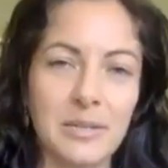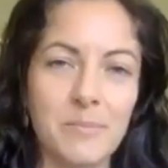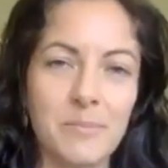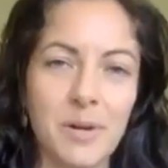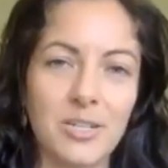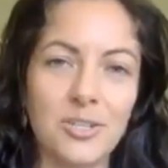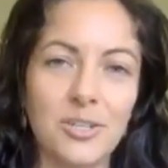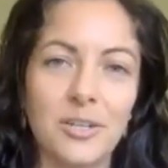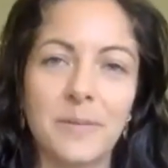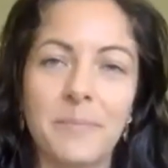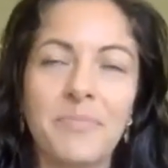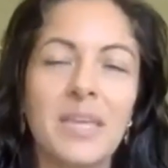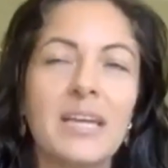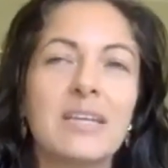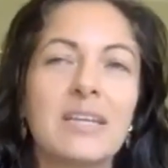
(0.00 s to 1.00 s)
mantra.
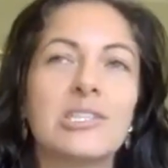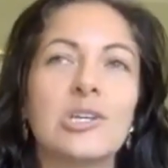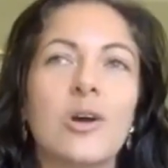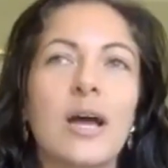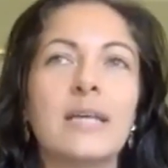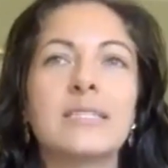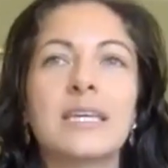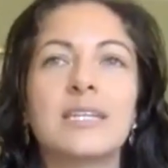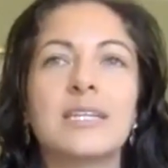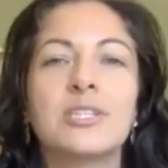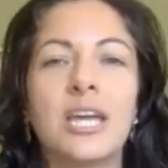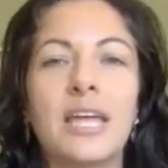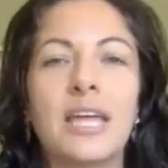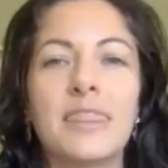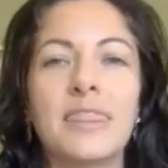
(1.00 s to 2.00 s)
So as I
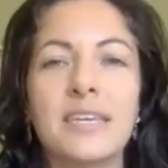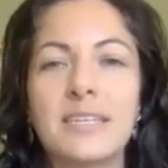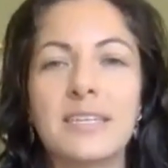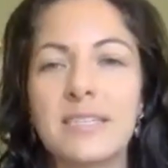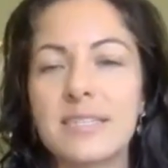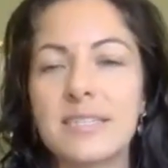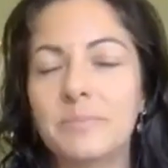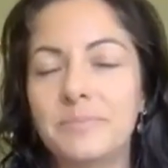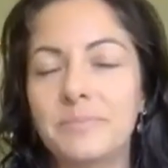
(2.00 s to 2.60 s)
chant this,